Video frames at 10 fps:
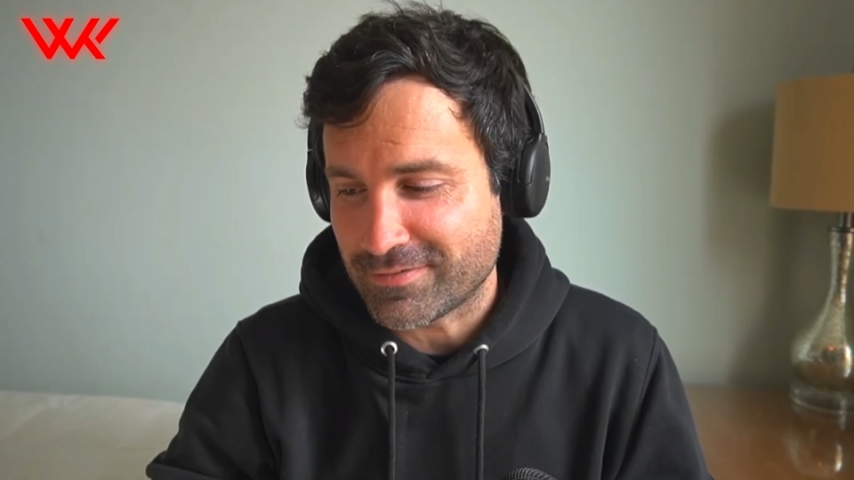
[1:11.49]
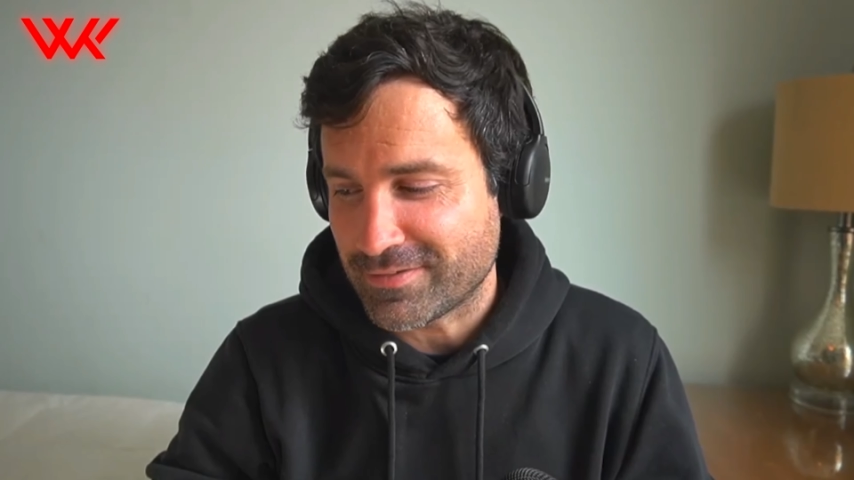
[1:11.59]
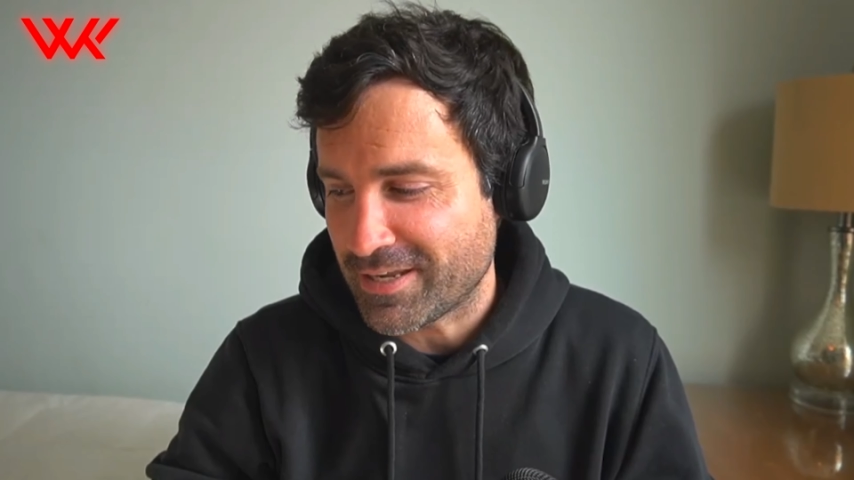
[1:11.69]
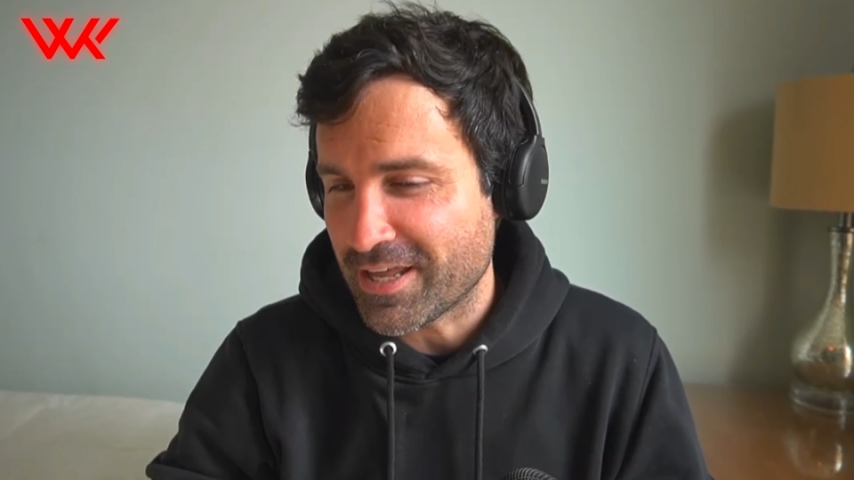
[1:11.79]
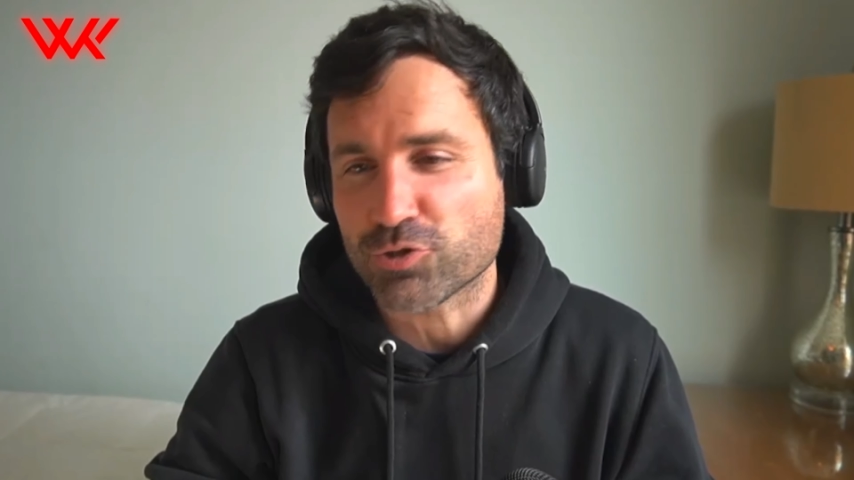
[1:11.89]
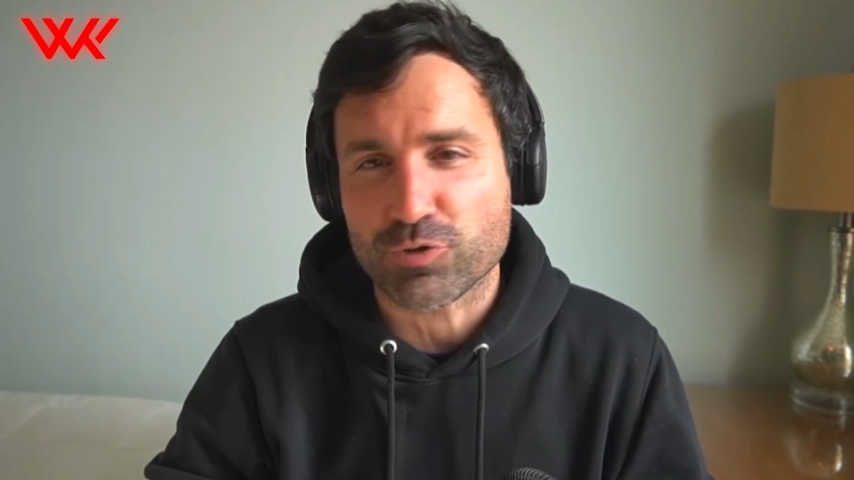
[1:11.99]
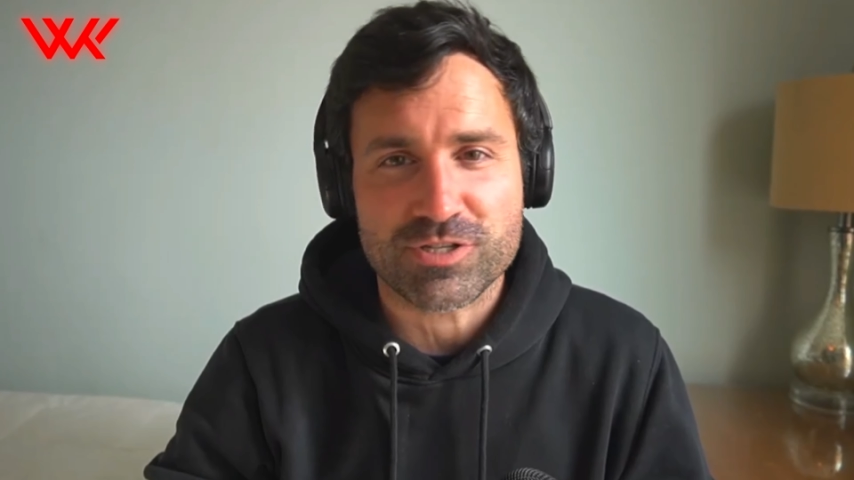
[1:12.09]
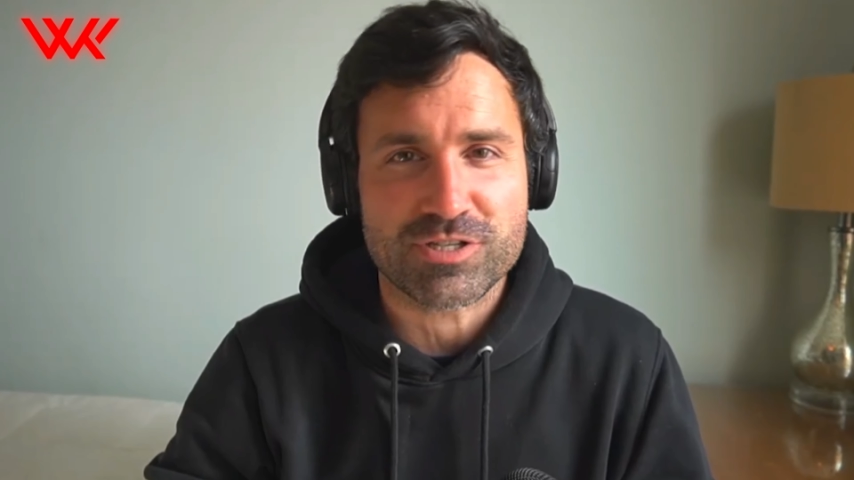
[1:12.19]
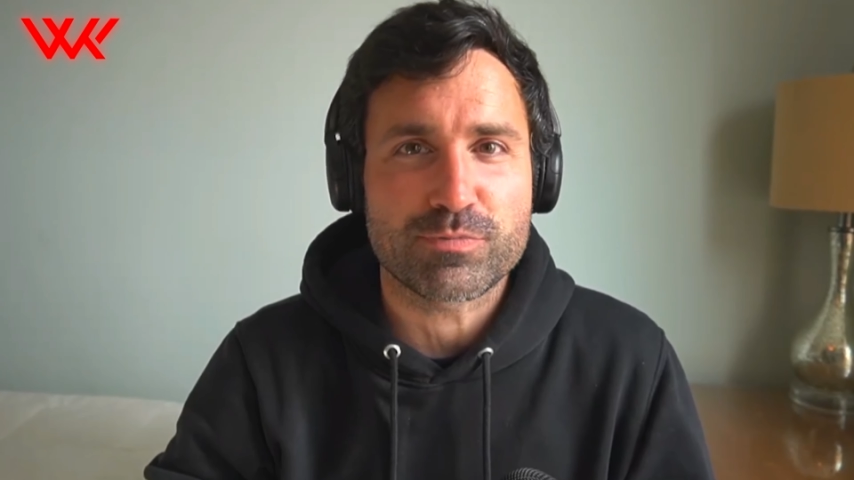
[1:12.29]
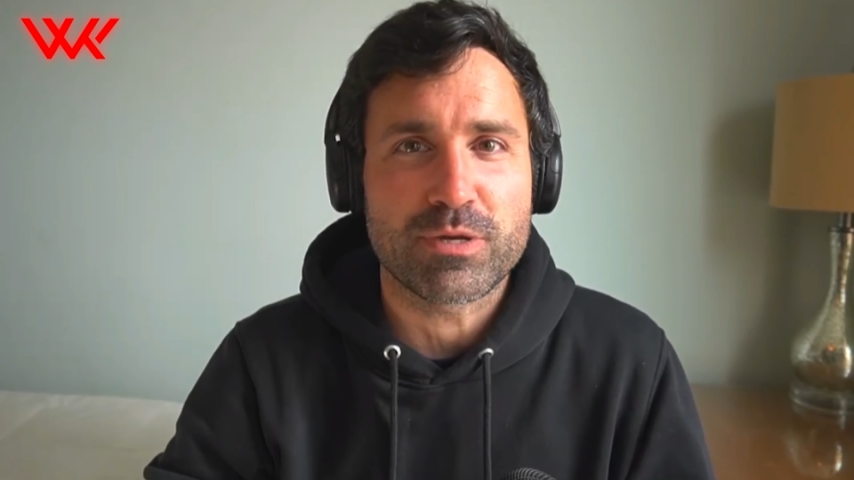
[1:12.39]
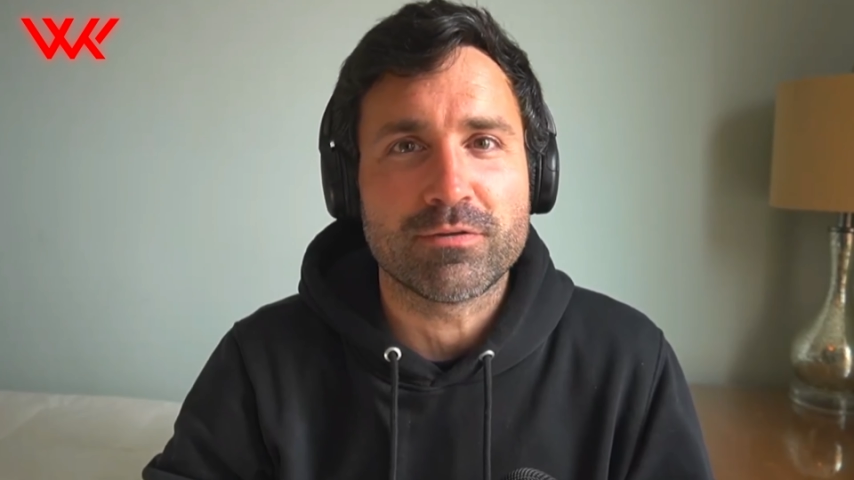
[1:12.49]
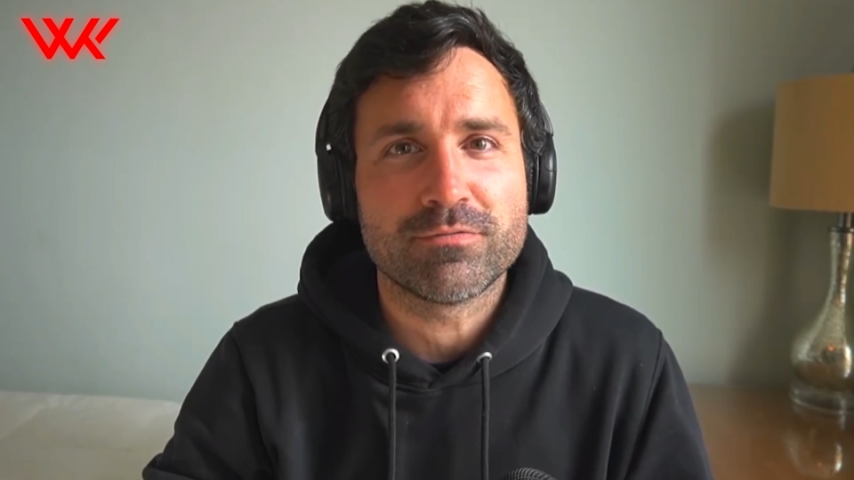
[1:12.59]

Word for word: interests me.